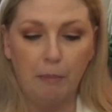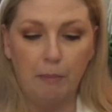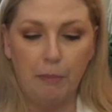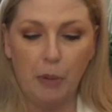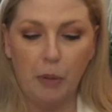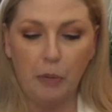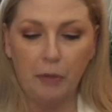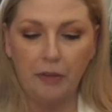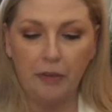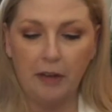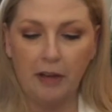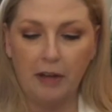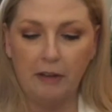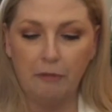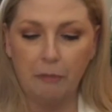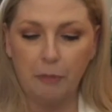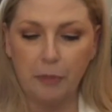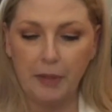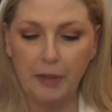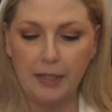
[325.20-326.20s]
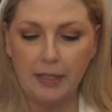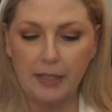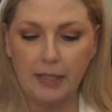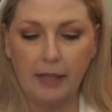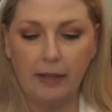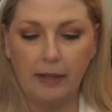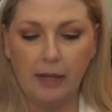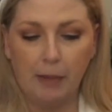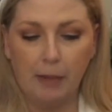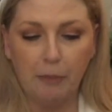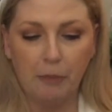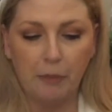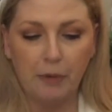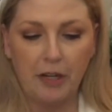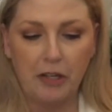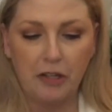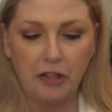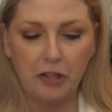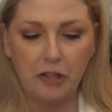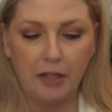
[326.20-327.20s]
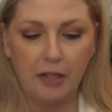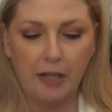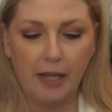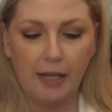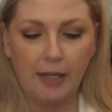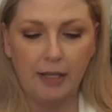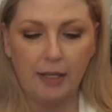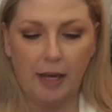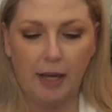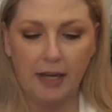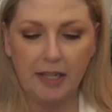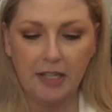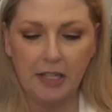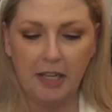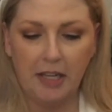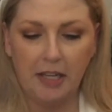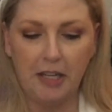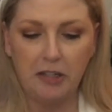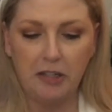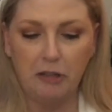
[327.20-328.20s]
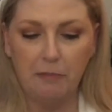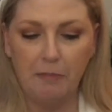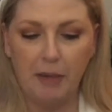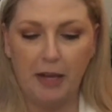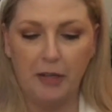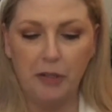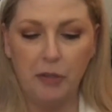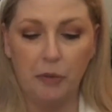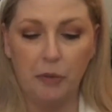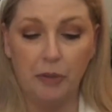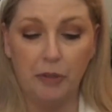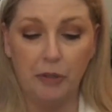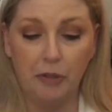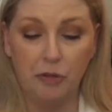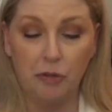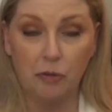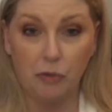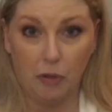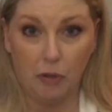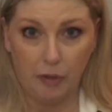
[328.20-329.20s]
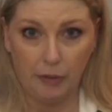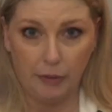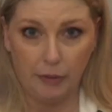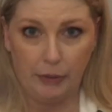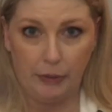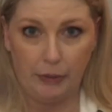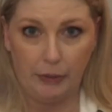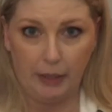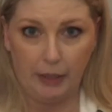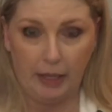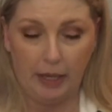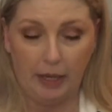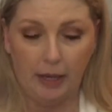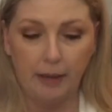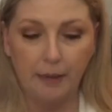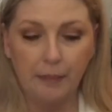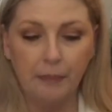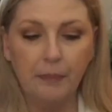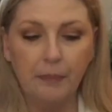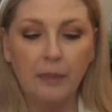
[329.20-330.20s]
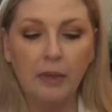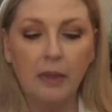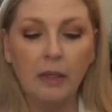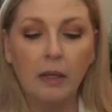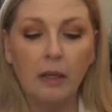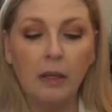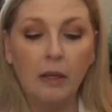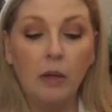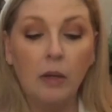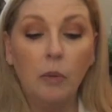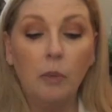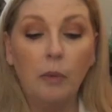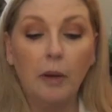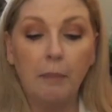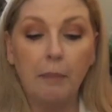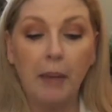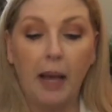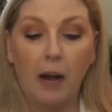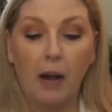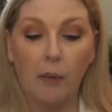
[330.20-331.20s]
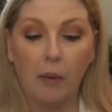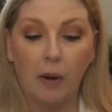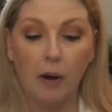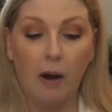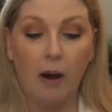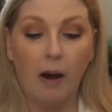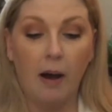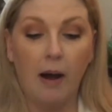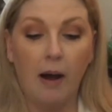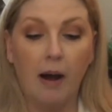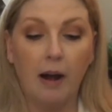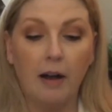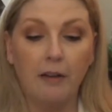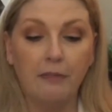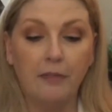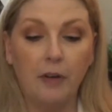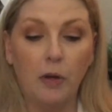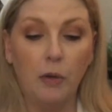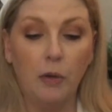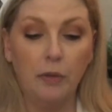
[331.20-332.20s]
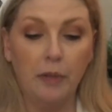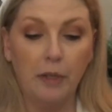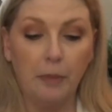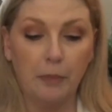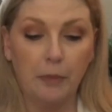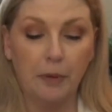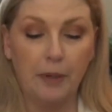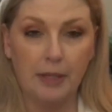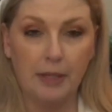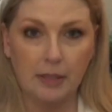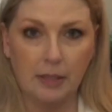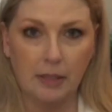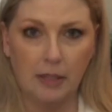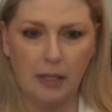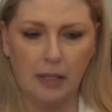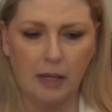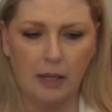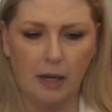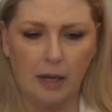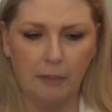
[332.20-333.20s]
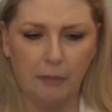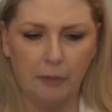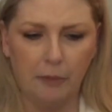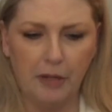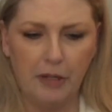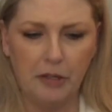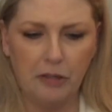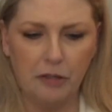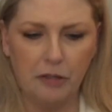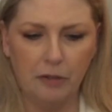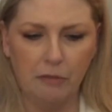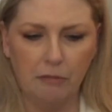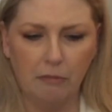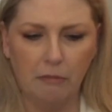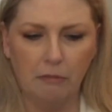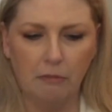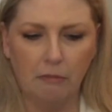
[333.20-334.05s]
Both of press key operation and non-touch manual control are okay. When power off, only press key operation.